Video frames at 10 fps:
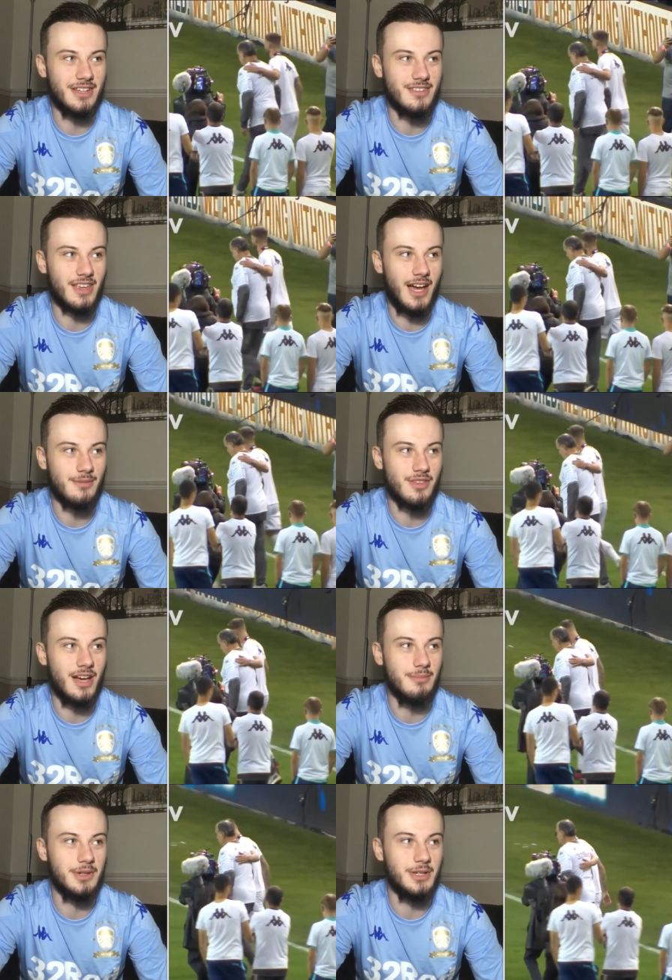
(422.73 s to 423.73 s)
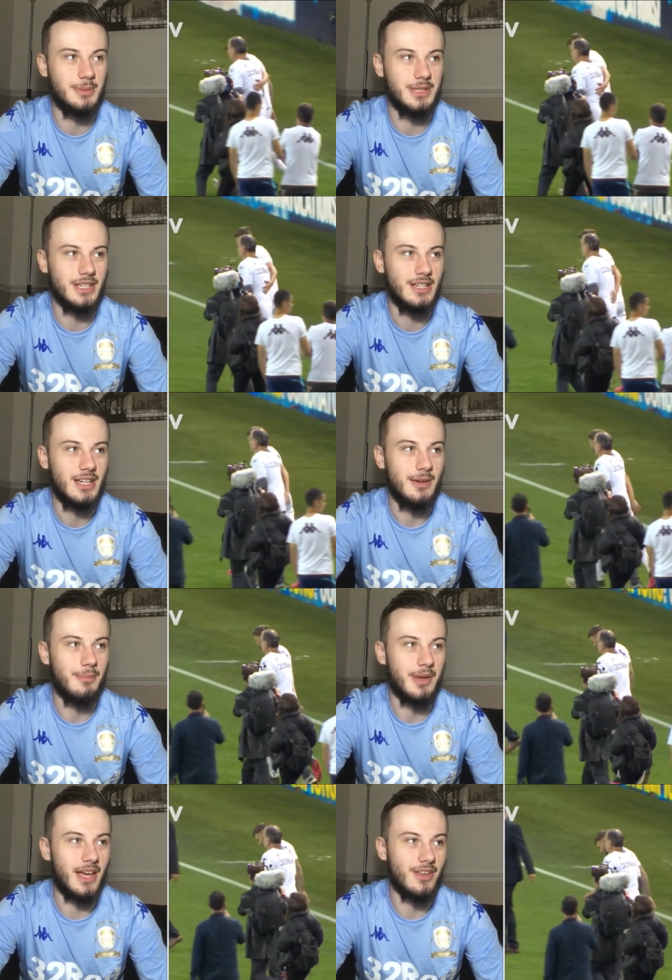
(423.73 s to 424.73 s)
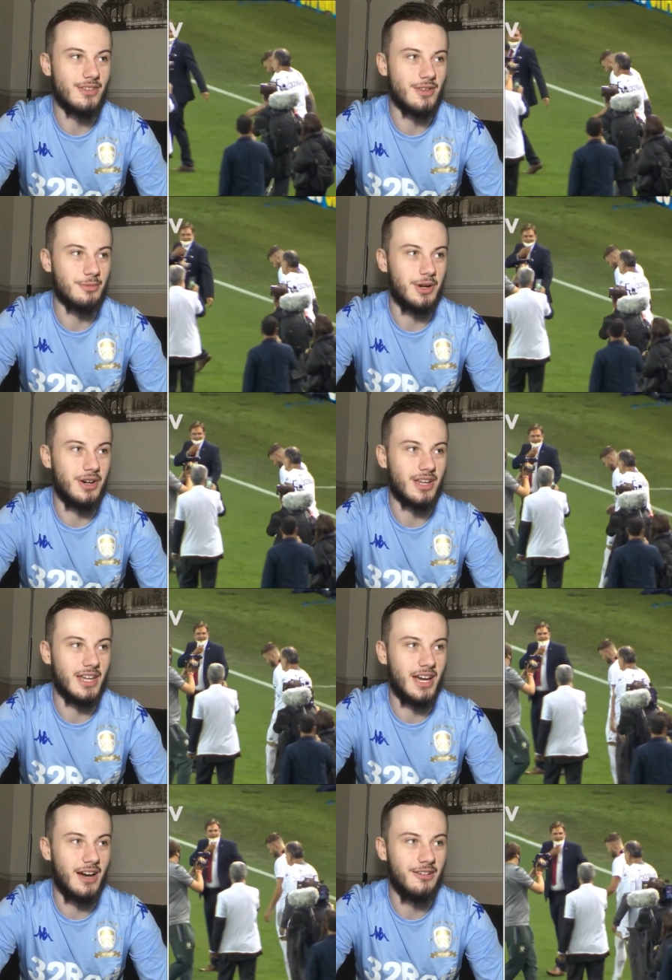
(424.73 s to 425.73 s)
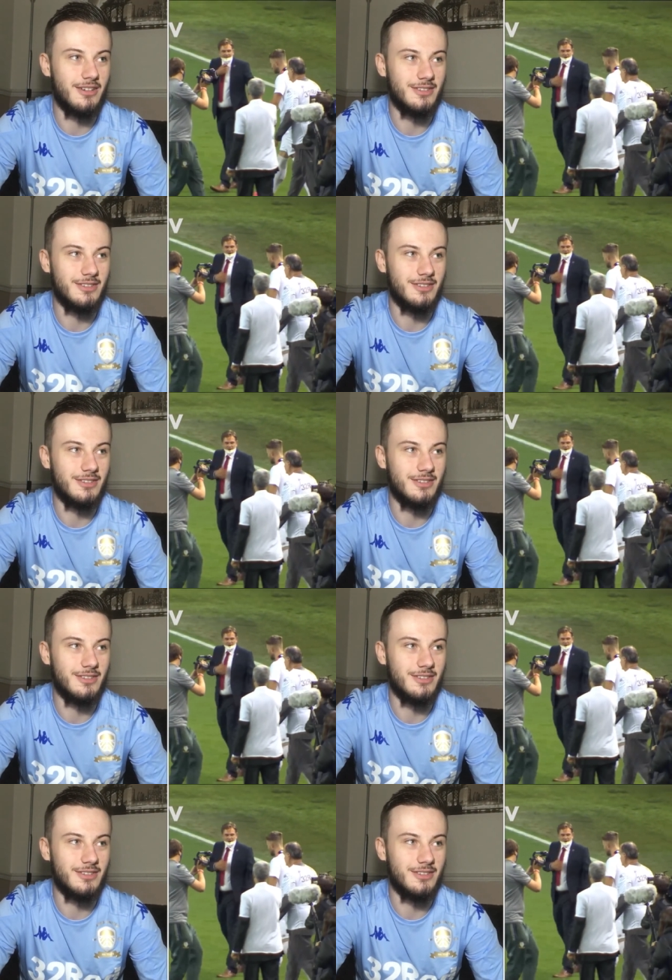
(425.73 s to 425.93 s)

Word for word: to capture that moment. Bielsa's walking out